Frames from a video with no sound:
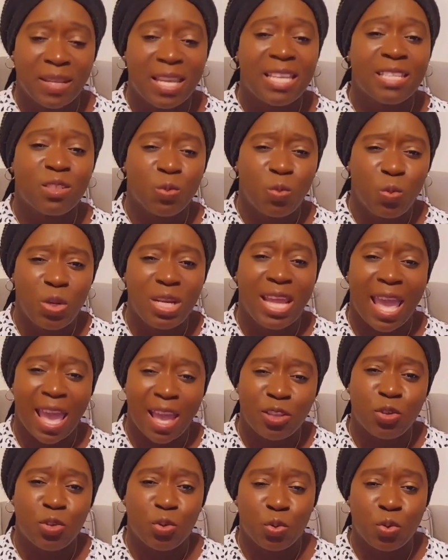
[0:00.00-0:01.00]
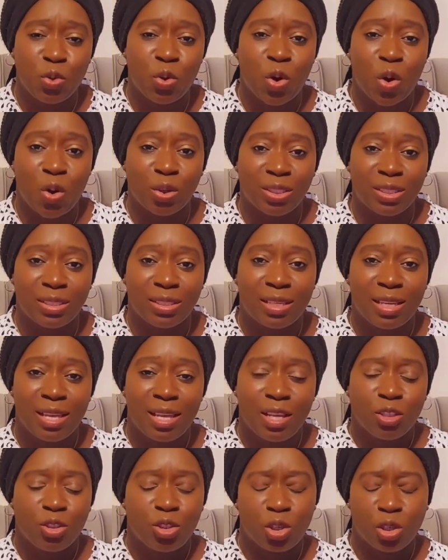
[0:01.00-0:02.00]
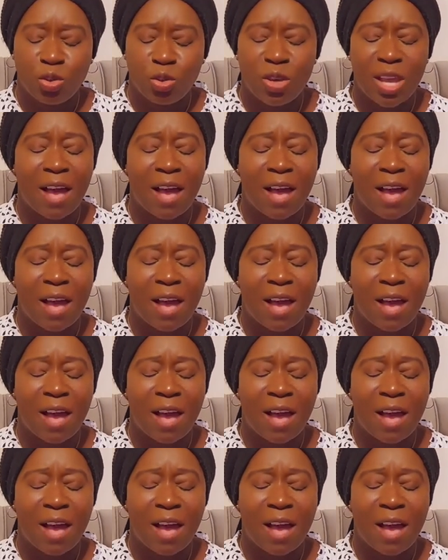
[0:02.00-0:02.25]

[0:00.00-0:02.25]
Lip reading: It's really a true God. Just